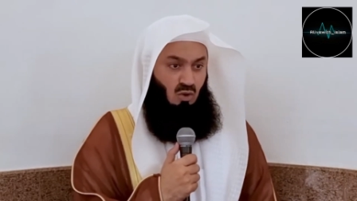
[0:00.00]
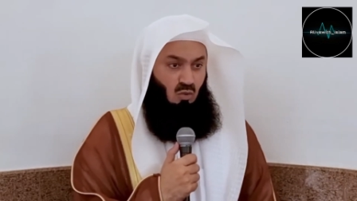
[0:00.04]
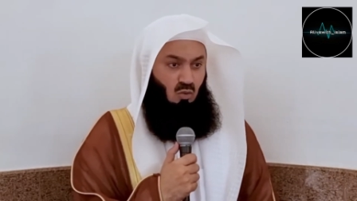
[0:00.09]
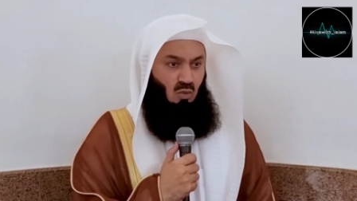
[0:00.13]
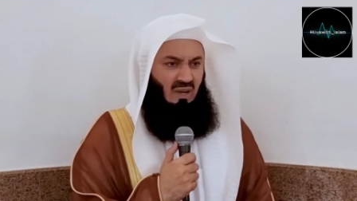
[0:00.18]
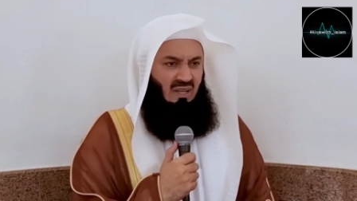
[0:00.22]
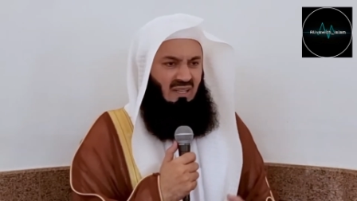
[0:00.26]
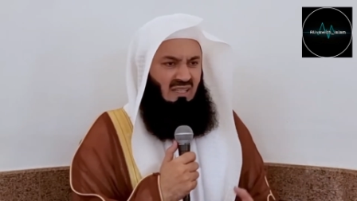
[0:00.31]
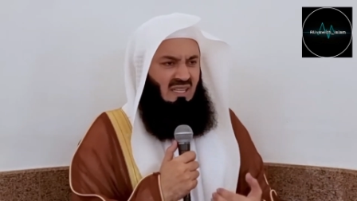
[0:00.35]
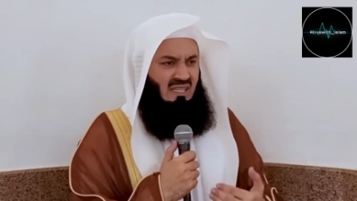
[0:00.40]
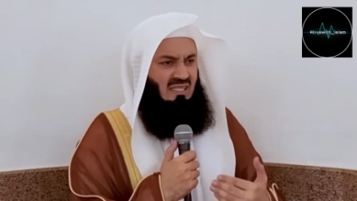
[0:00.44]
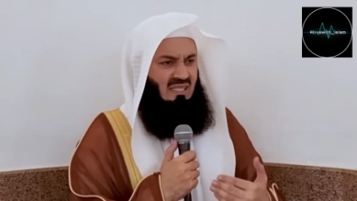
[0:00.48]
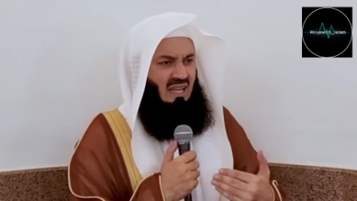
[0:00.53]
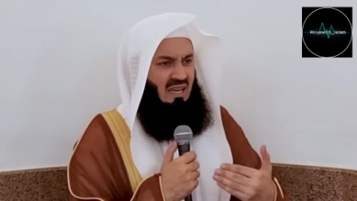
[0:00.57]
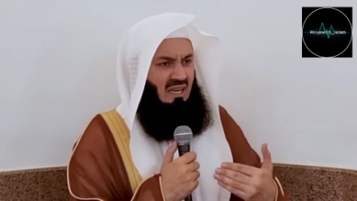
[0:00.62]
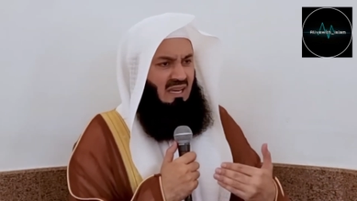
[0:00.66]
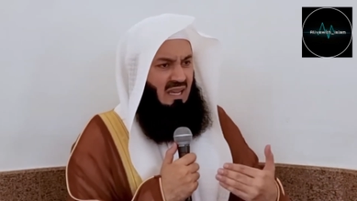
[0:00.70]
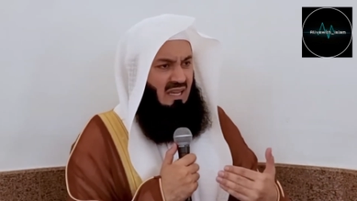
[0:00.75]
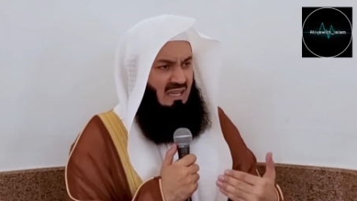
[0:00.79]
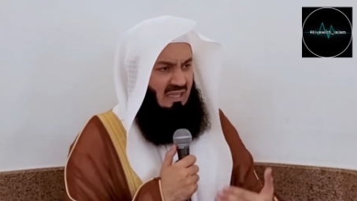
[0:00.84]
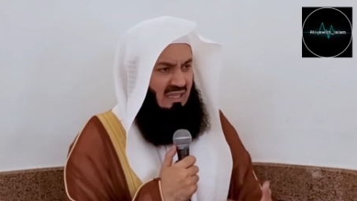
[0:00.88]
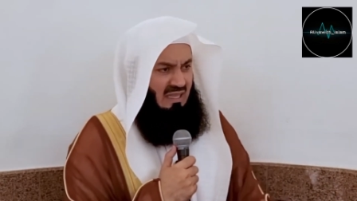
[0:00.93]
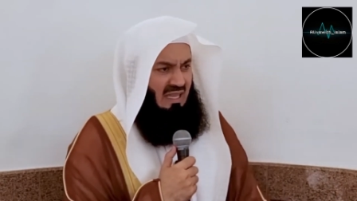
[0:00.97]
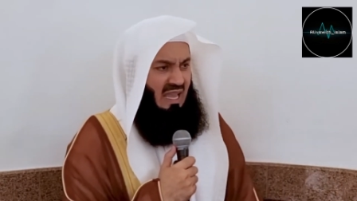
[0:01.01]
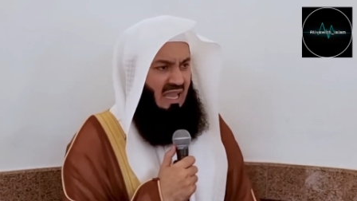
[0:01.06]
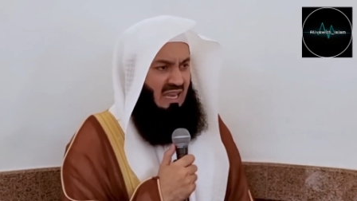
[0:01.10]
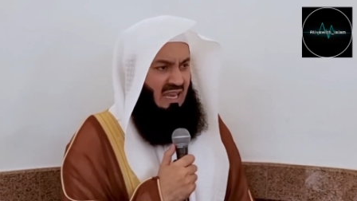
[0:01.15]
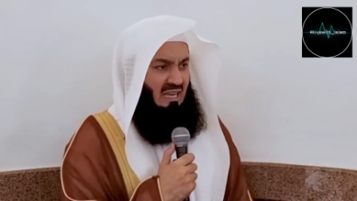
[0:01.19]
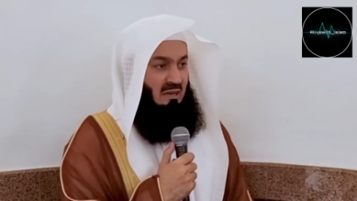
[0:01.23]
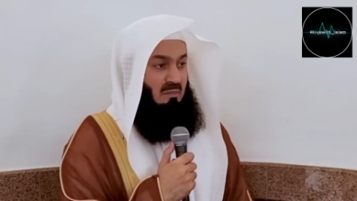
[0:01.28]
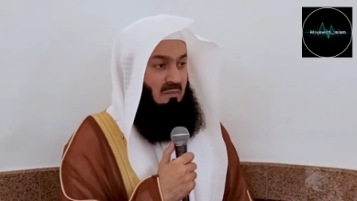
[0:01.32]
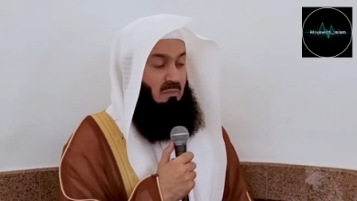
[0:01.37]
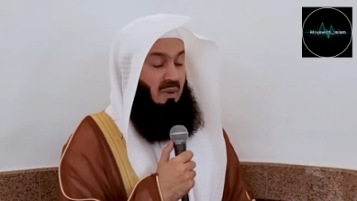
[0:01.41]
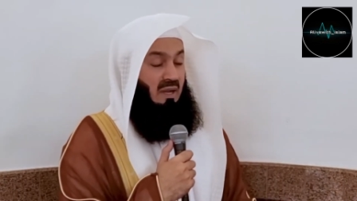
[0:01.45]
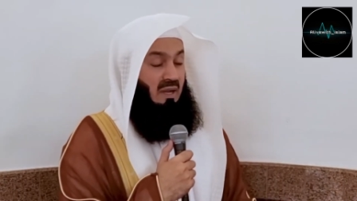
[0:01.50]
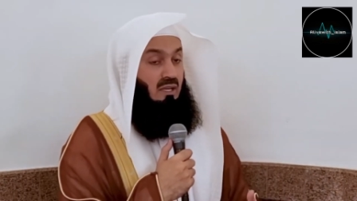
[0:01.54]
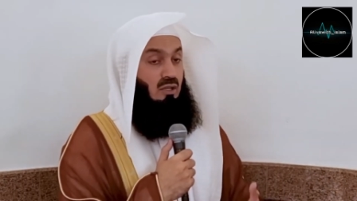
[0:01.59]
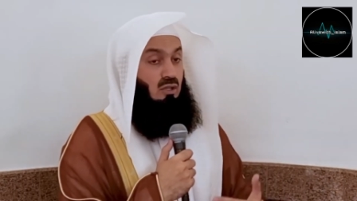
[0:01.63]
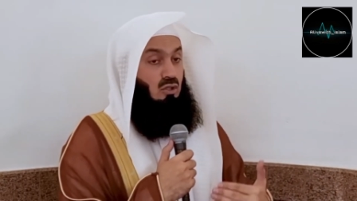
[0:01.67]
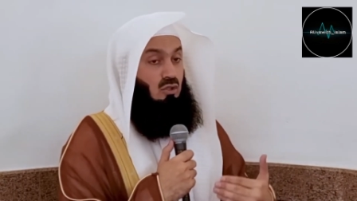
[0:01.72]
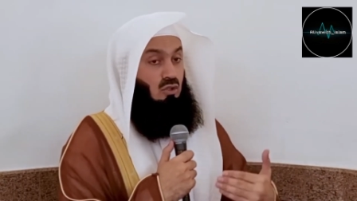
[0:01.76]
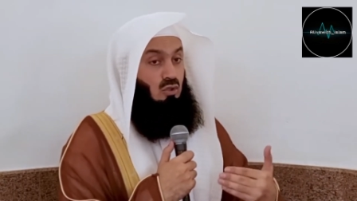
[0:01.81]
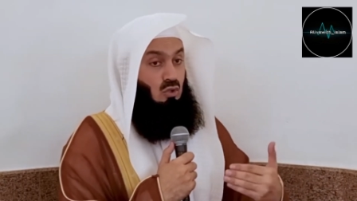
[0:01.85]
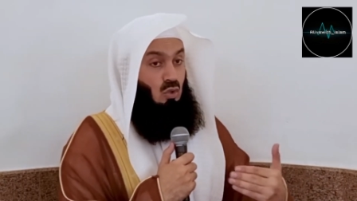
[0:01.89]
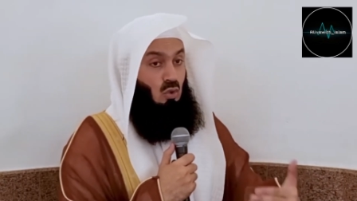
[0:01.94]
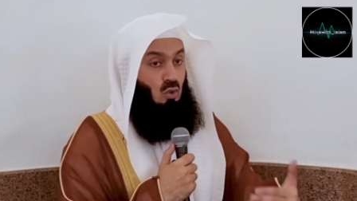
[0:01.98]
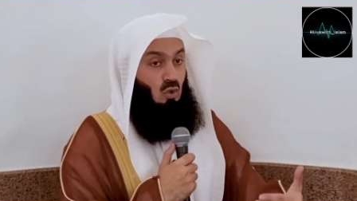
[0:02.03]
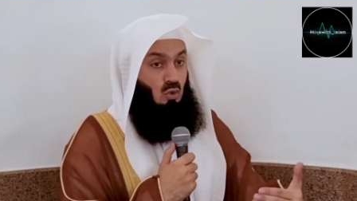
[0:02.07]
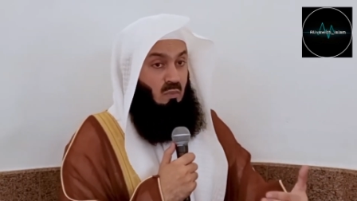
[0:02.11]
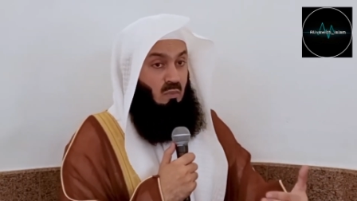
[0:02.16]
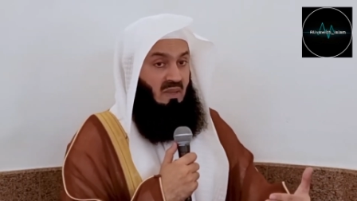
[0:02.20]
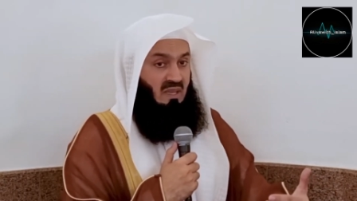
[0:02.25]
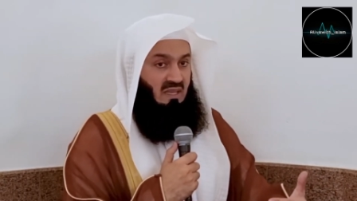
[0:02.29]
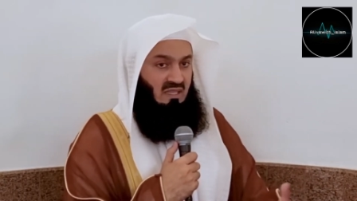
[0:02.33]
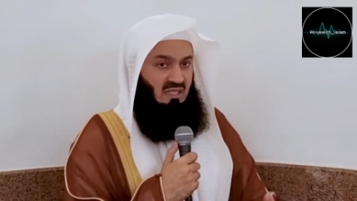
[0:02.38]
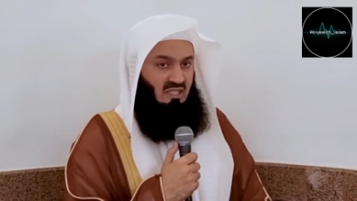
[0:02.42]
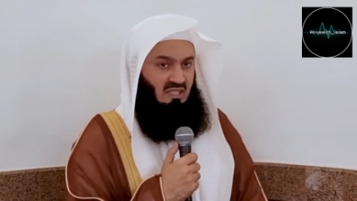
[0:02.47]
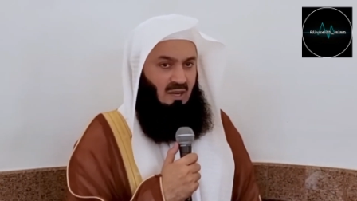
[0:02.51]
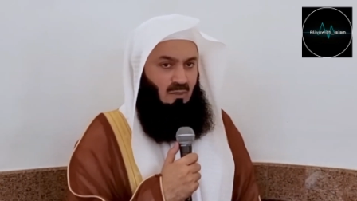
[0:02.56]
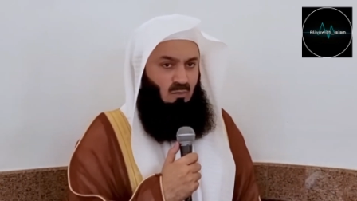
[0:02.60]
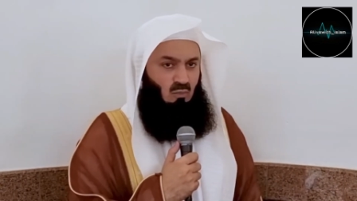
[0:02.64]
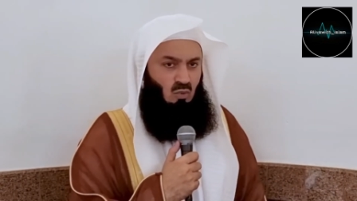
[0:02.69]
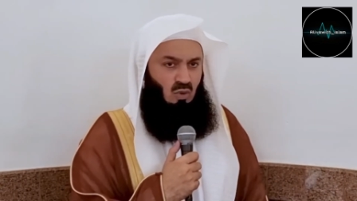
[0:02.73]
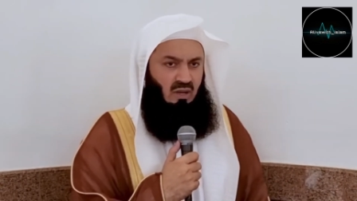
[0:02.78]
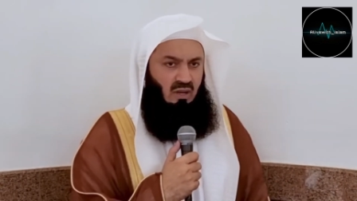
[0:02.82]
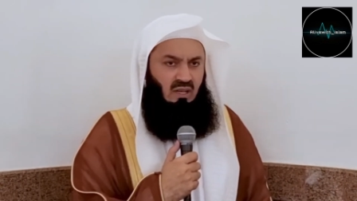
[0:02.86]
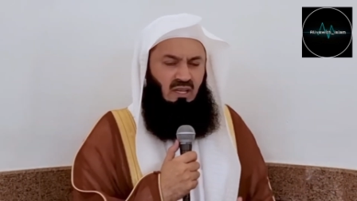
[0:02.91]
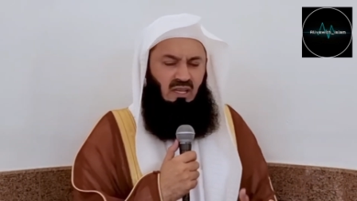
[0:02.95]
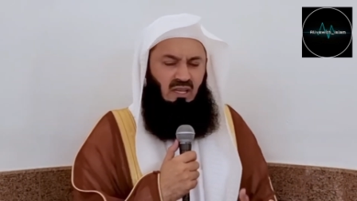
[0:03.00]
What does Allah gain by dooming someone?